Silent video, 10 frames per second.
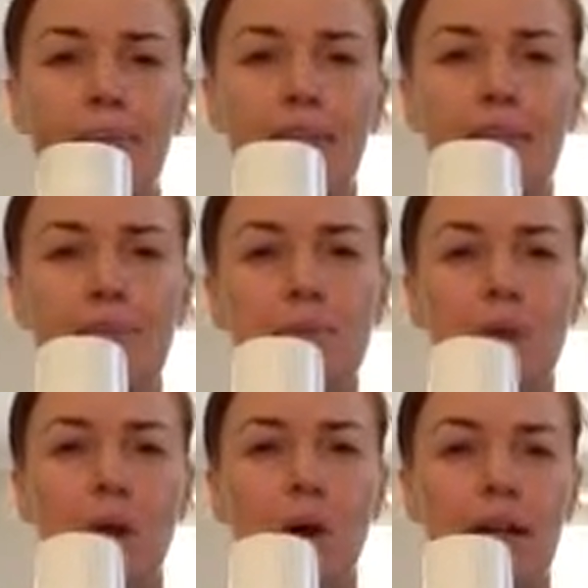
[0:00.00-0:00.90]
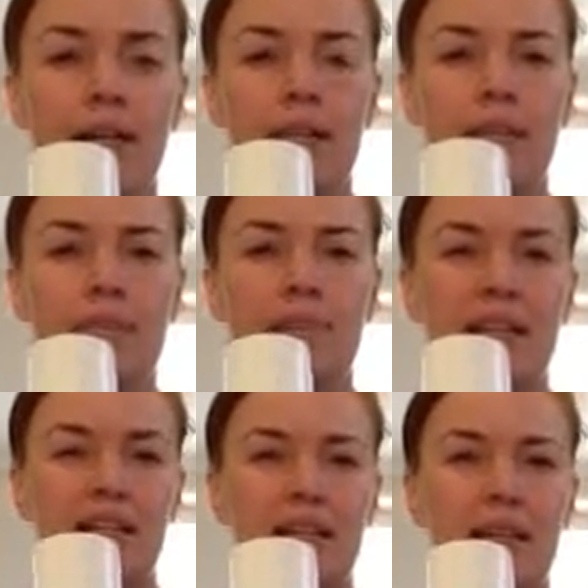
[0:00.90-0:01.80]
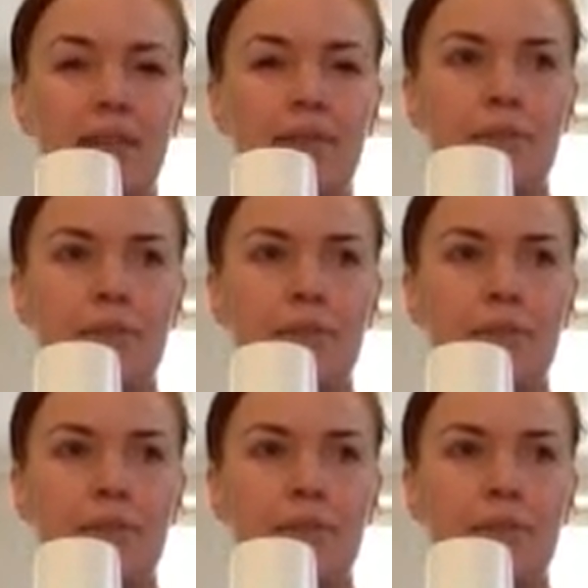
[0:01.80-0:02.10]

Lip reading: This was quite expensive.